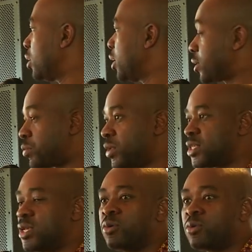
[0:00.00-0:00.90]
experts
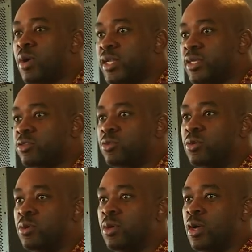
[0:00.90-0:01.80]
here would want us
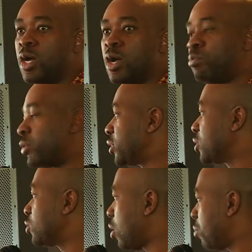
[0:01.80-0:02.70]
to put
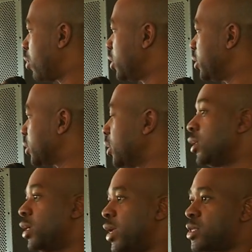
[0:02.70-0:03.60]
into our policy
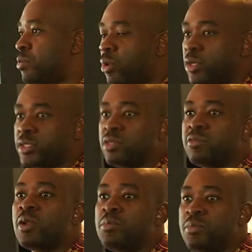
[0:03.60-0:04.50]
as a policy
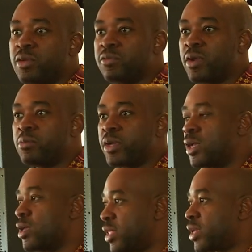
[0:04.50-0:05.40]
development framework.
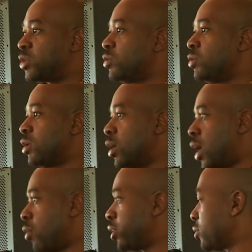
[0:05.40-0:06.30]
Thank you.
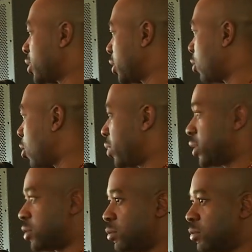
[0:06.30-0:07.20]
I want to thank you. God
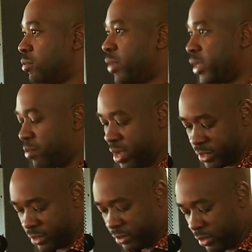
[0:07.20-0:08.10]
bless you.
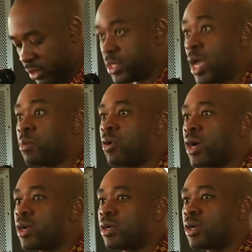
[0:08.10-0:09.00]
Maitabas.
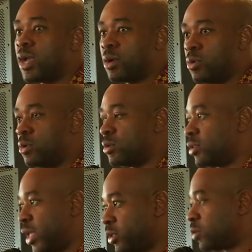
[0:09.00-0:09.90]
Siyabonga. Kakul.
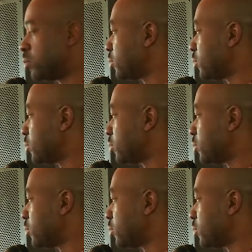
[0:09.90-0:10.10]
Thank you.